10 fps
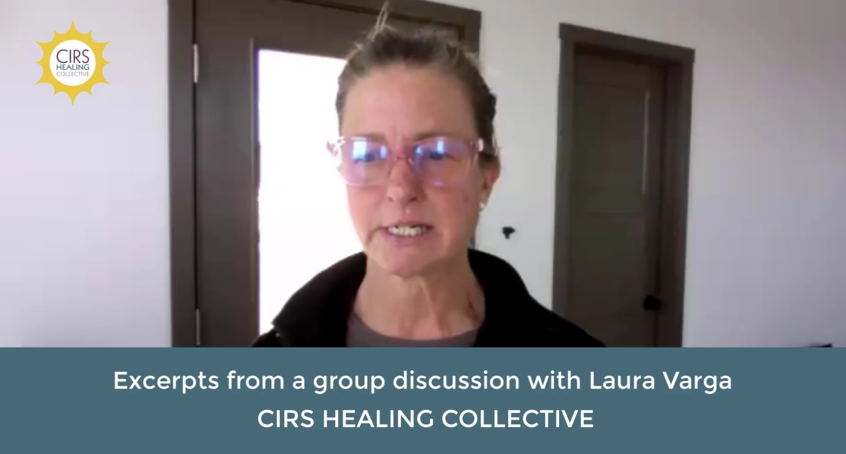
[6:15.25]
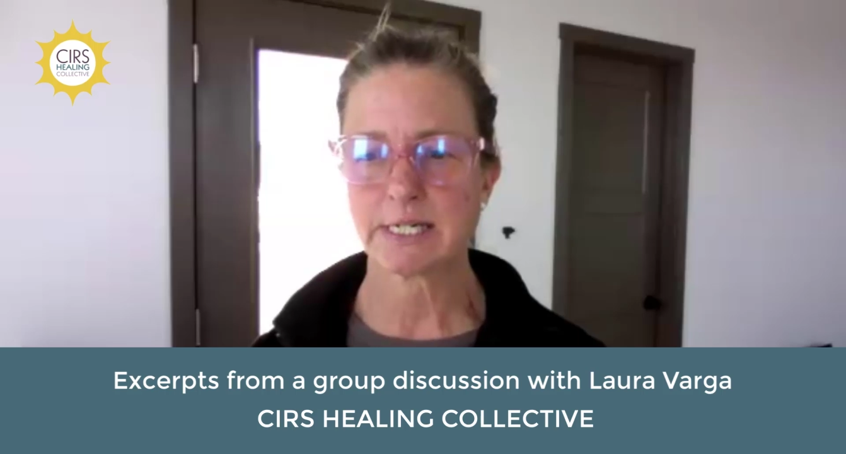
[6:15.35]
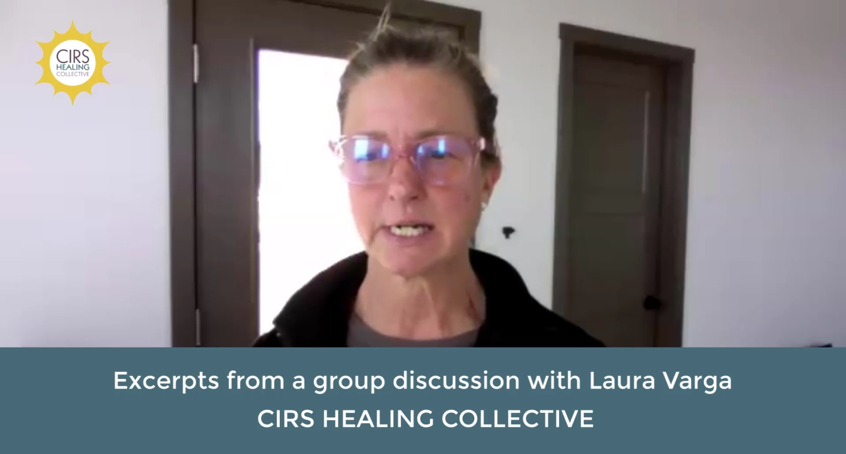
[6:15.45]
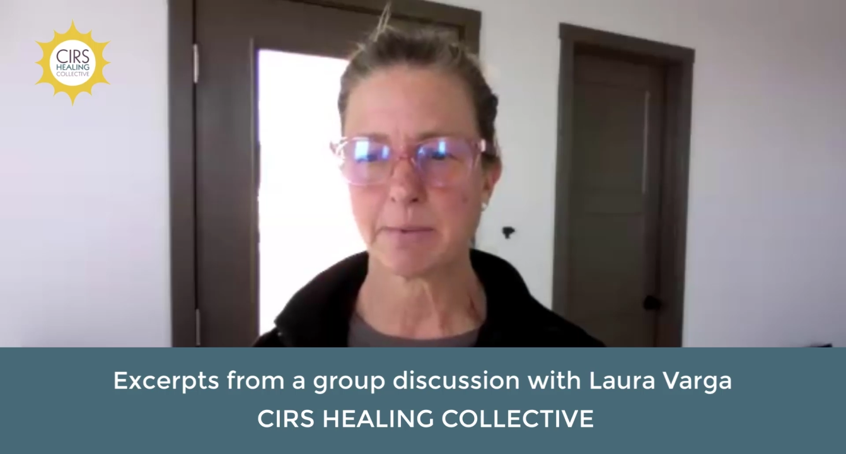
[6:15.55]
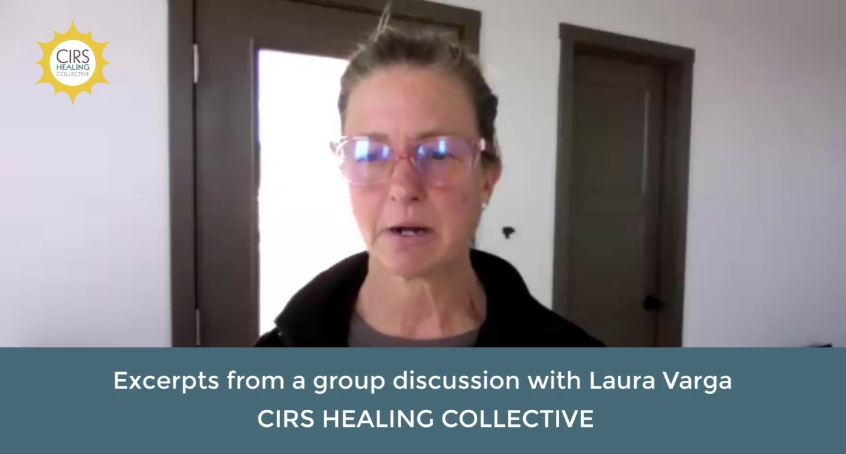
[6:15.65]

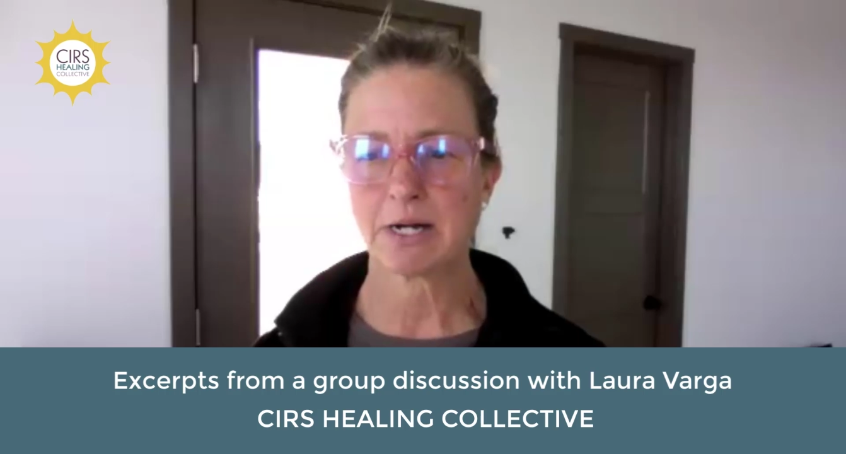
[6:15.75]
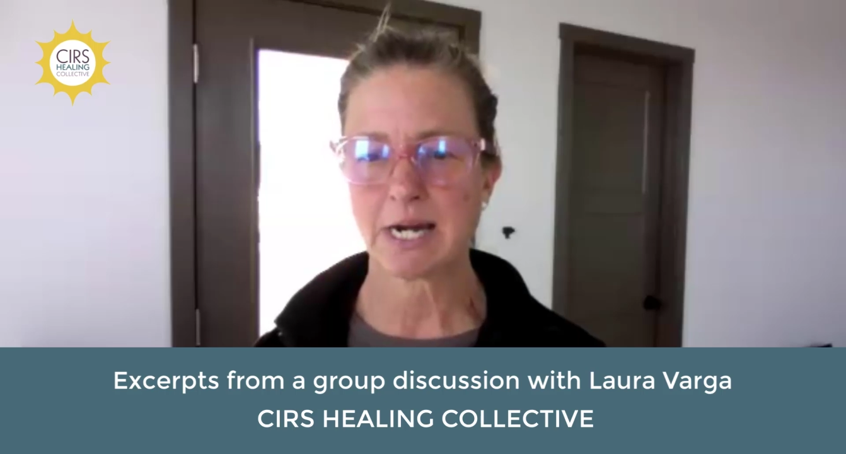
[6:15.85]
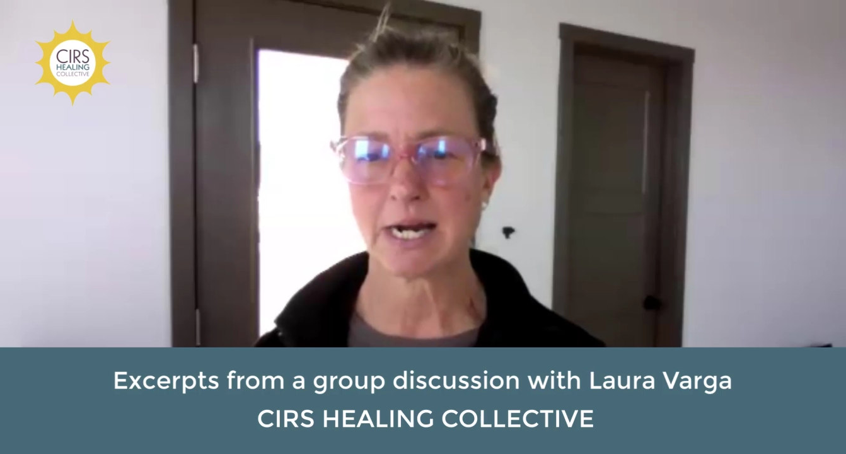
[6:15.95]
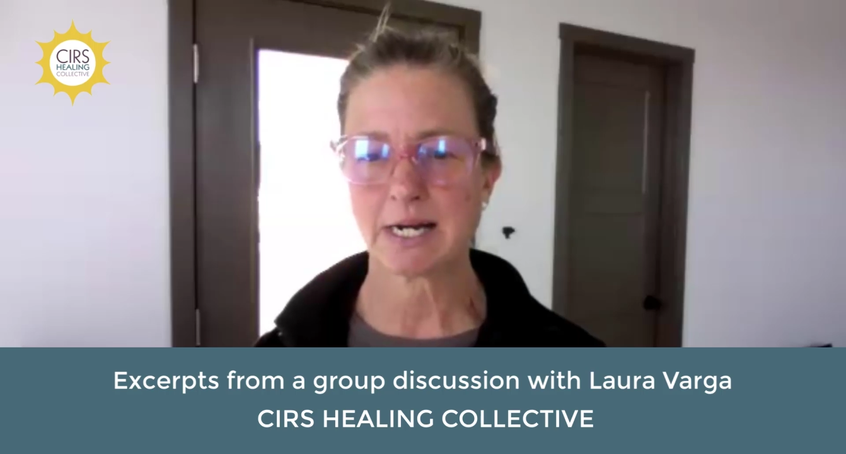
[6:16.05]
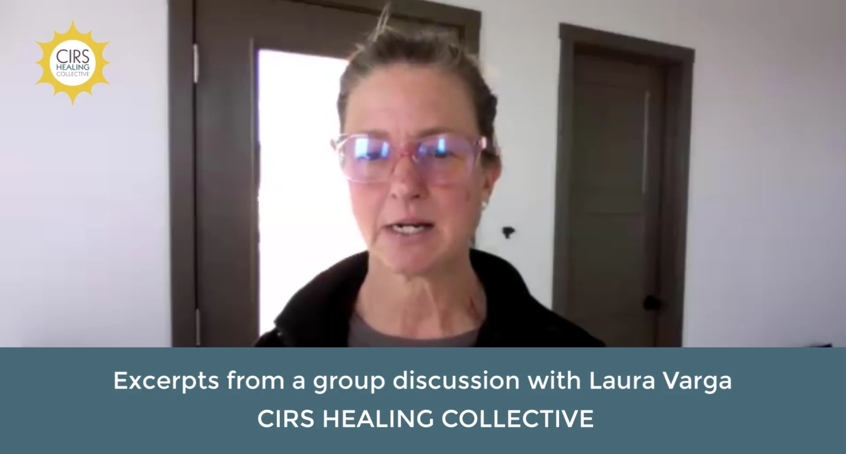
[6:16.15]
He's seeing
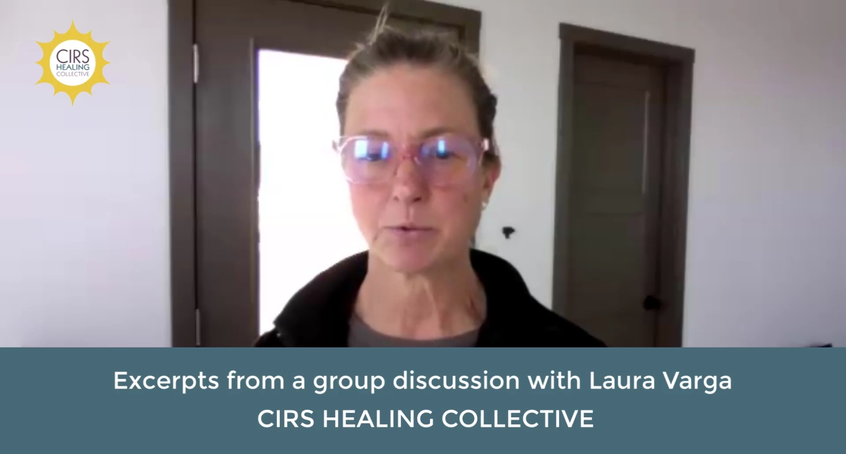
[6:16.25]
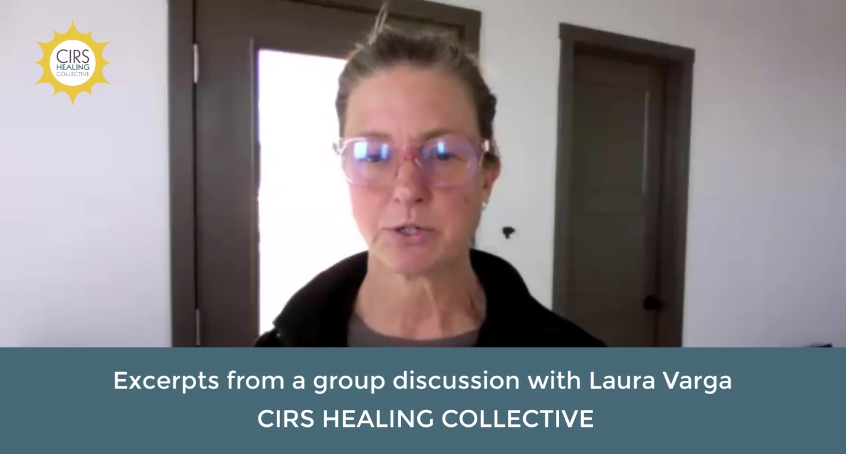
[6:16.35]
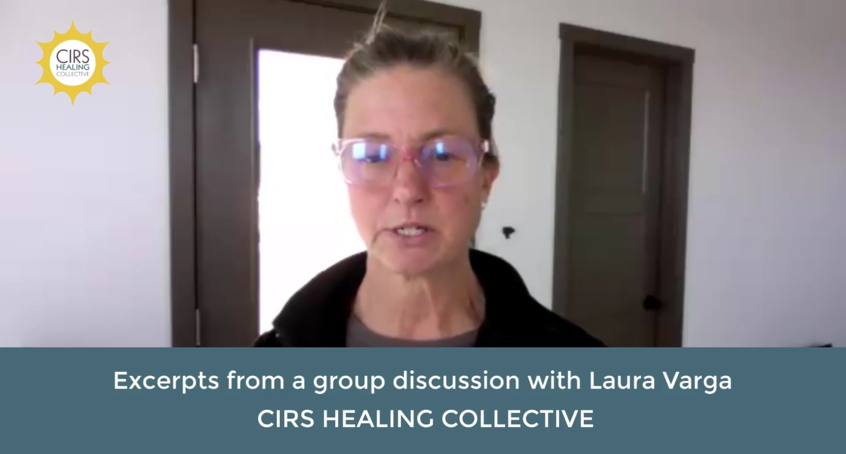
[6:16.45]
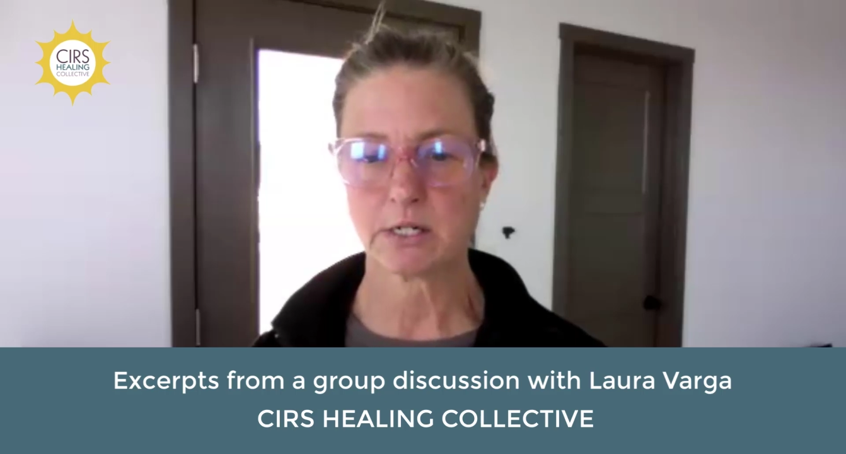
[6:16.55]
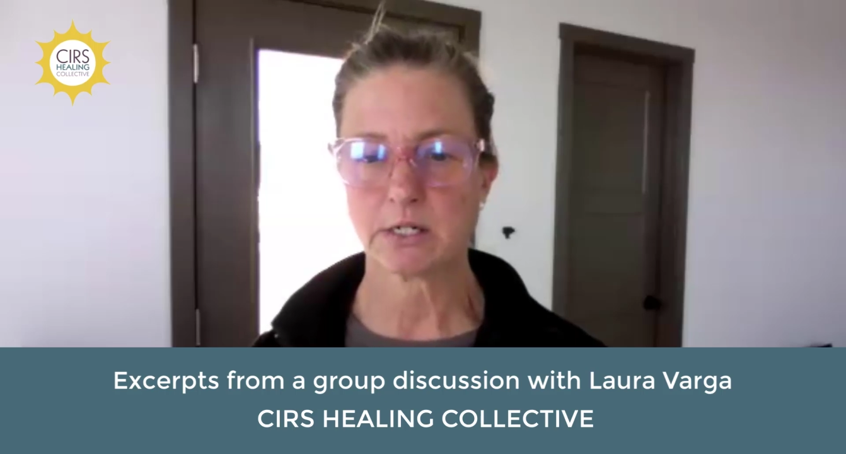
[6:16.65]
about
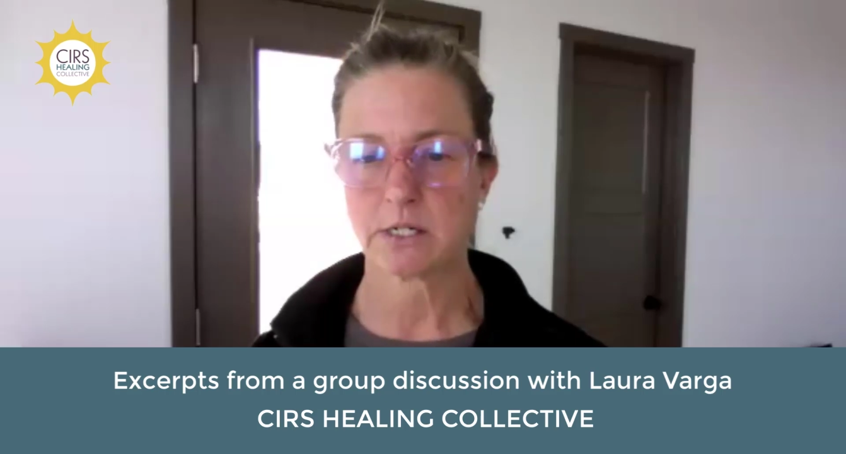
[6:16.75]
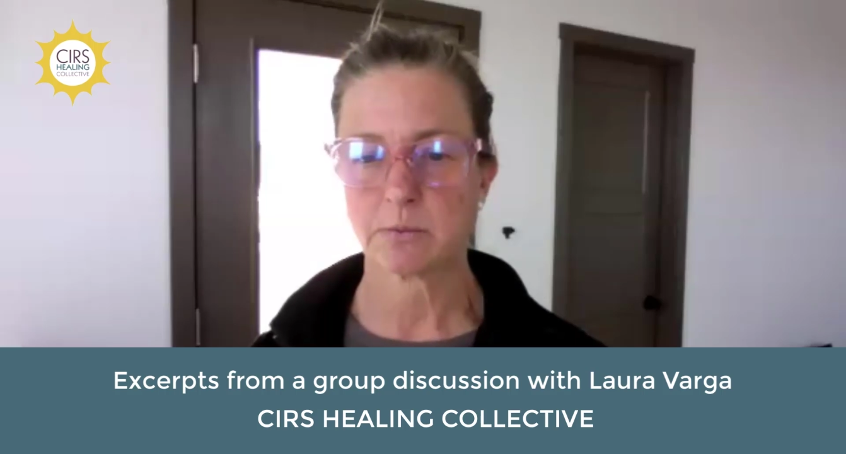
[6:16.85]
90%